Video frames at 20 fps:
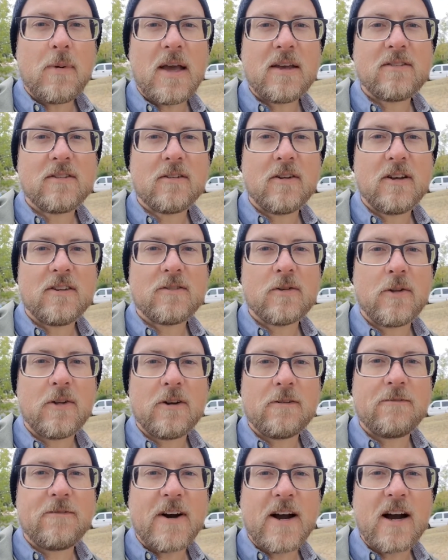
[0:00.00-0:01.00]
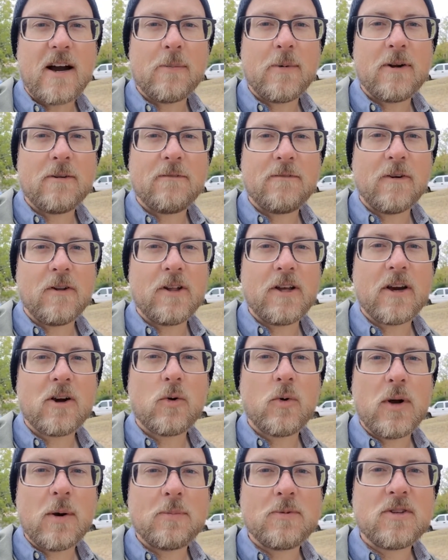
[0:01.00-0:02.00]
basically so that a fireman fully
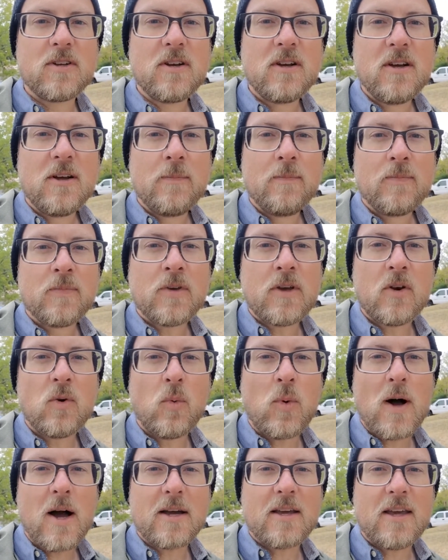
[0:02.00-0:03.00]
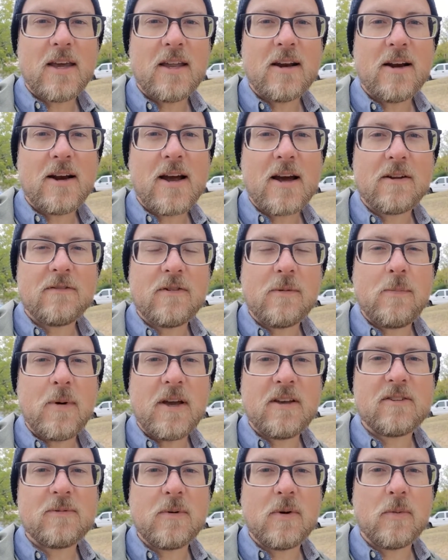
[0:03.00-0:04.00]
equipped can walk in and out of a
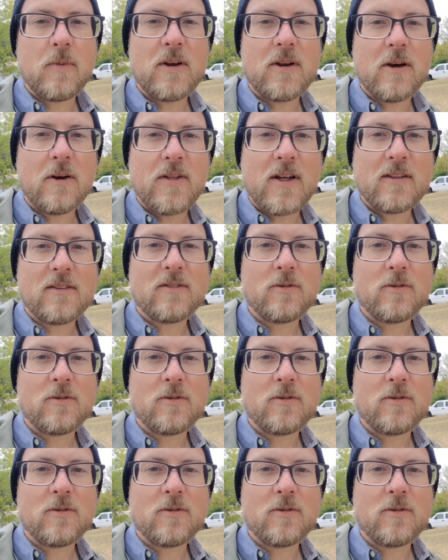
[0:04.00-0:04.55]
basement window.